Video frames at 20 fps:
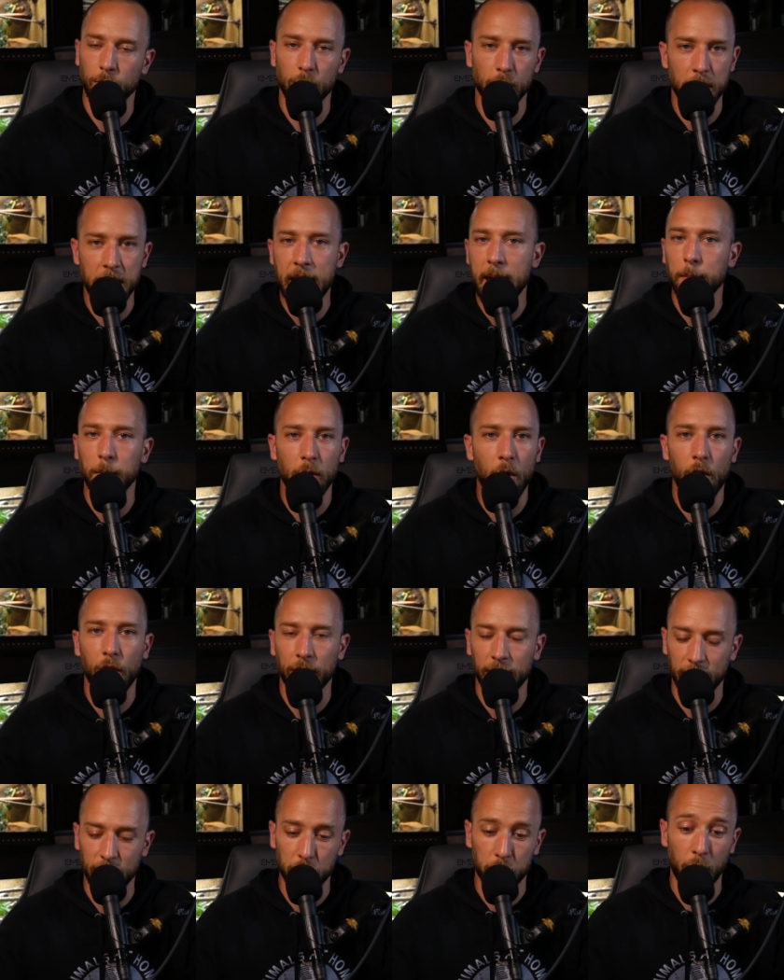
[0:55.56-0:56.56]
name
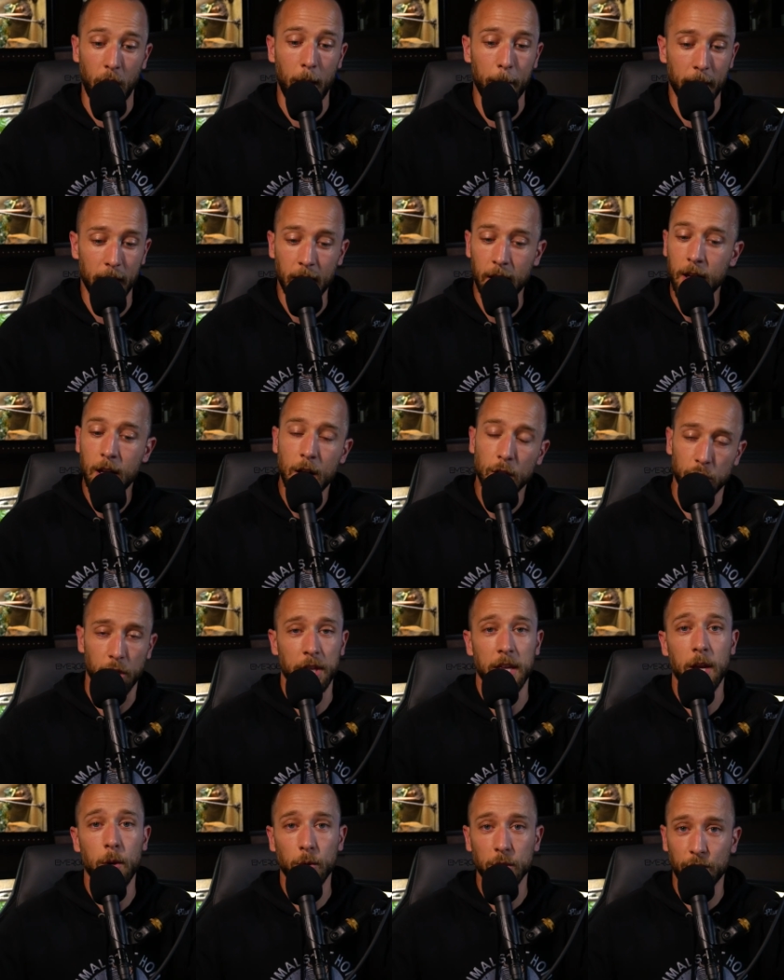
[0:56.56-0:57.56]
calling and drama.
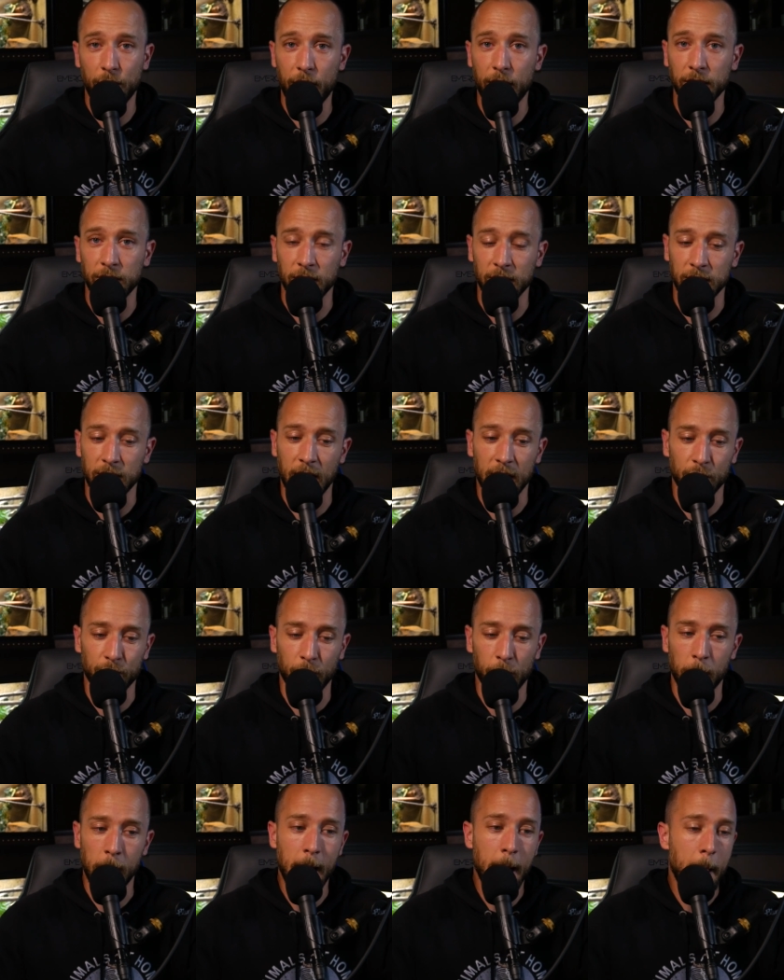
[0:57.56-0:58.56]
So I think it was very
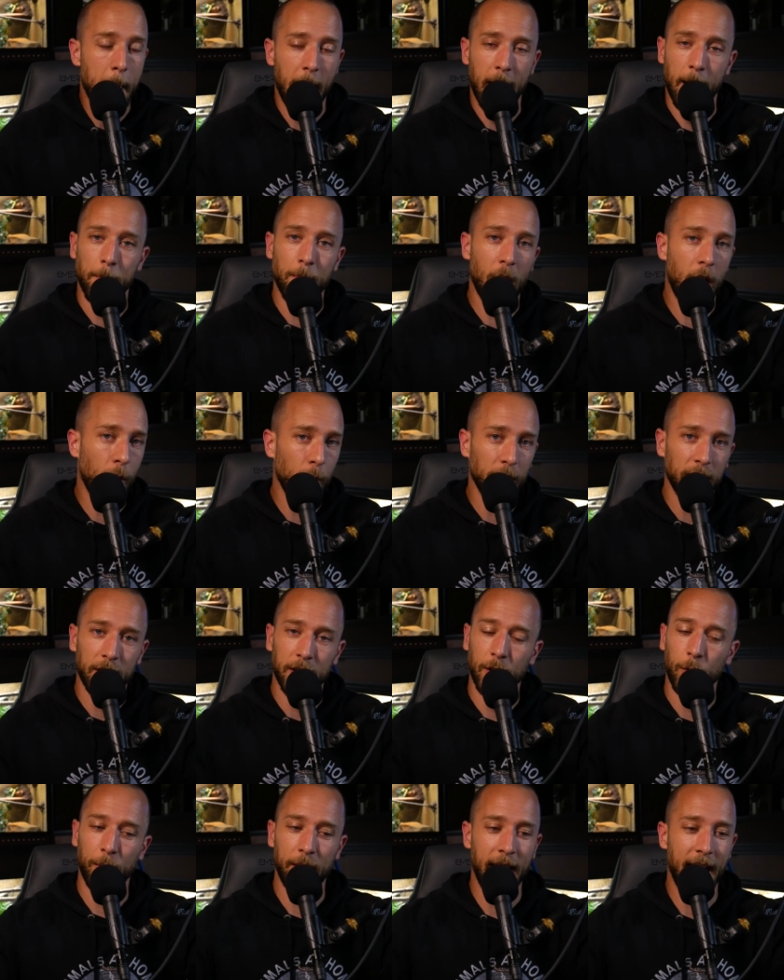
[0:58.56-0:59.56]
successful. And I'm not really
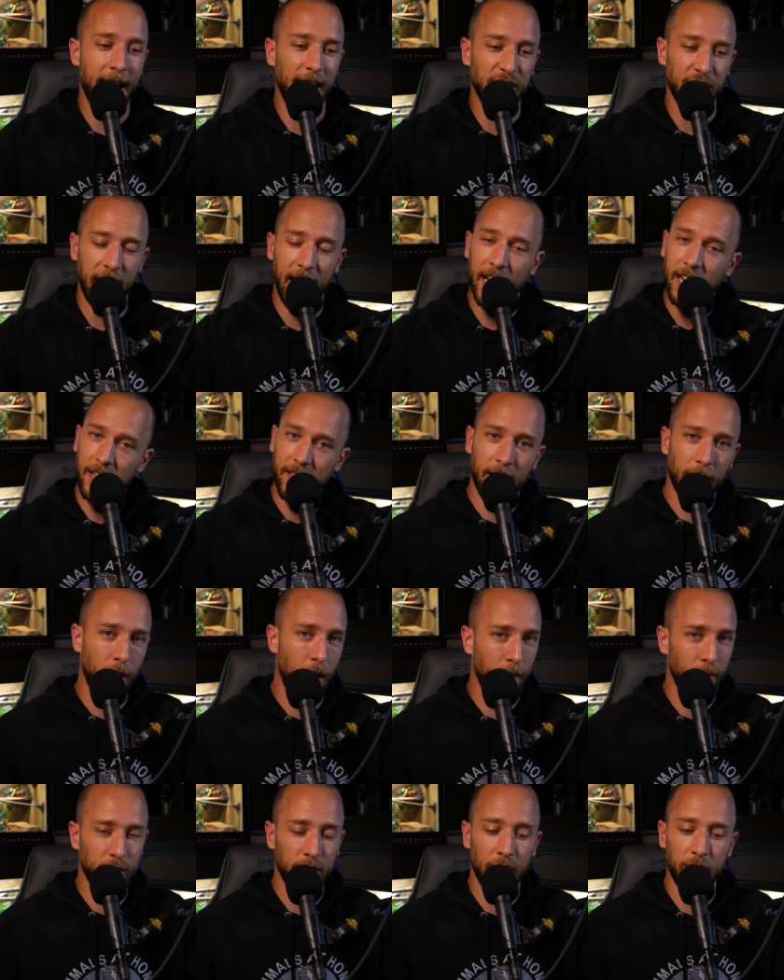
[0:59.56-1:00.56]
going to rehash any of that
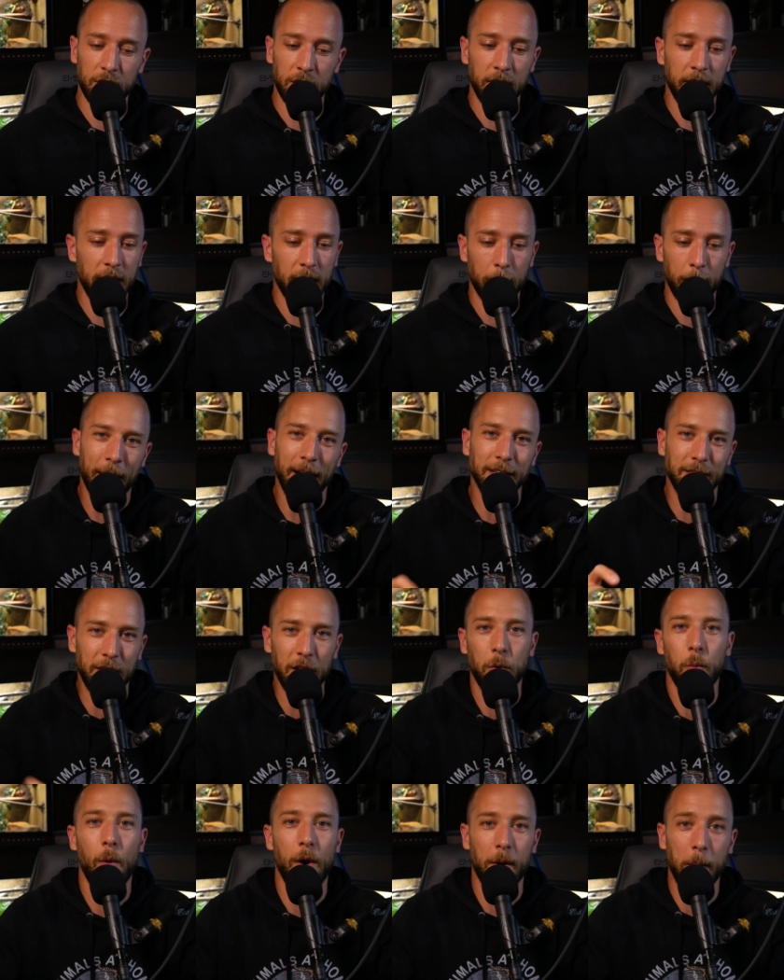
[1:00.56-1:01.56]
conversation here, but I
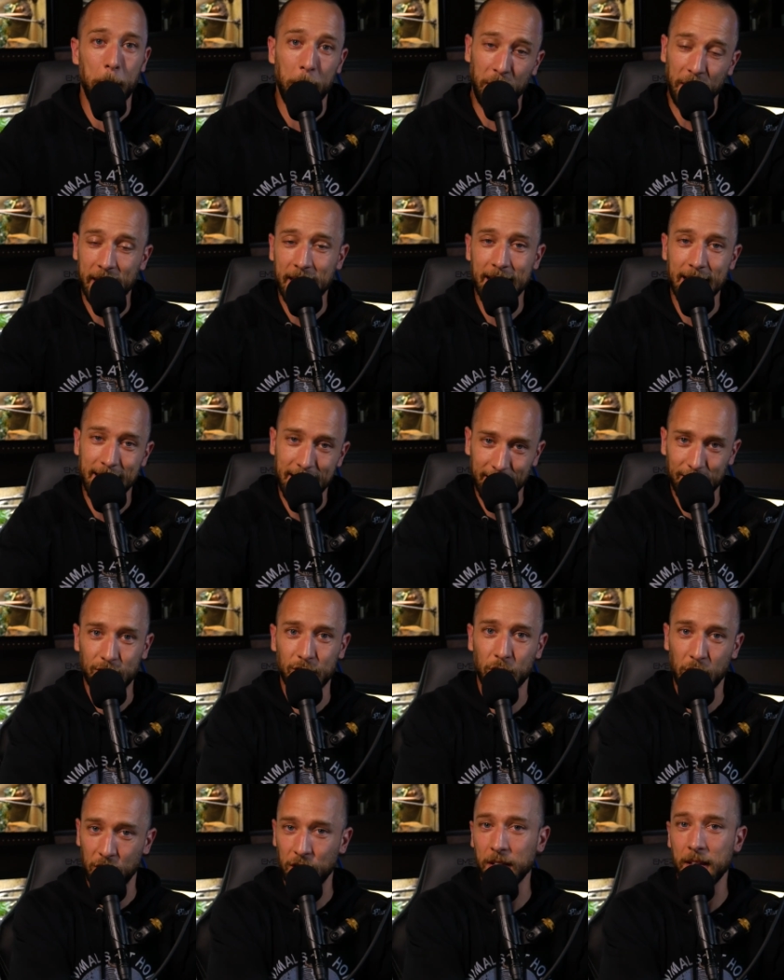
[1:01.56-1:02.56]
did want to play
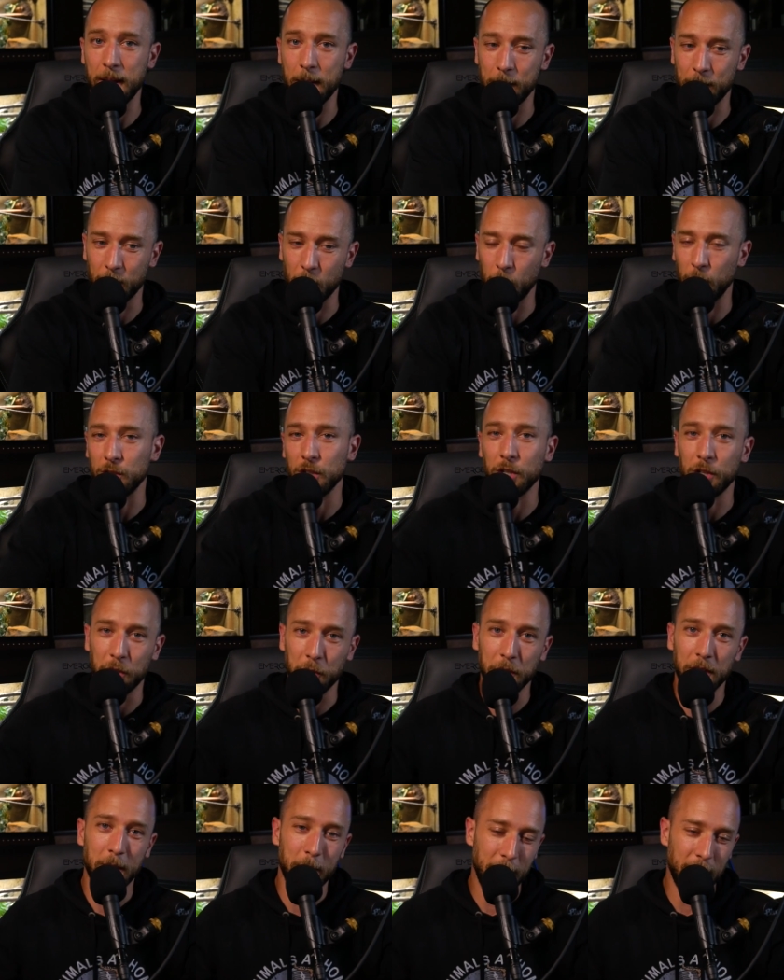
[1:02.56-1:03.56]
this clip, which
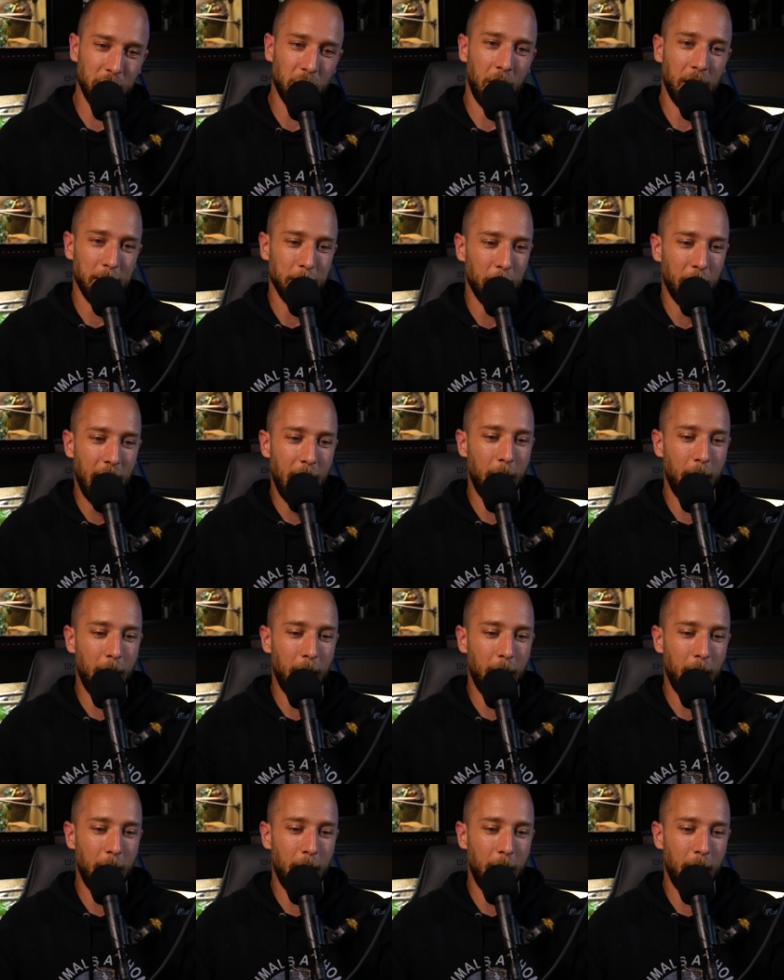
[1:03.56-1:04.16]
included me talking about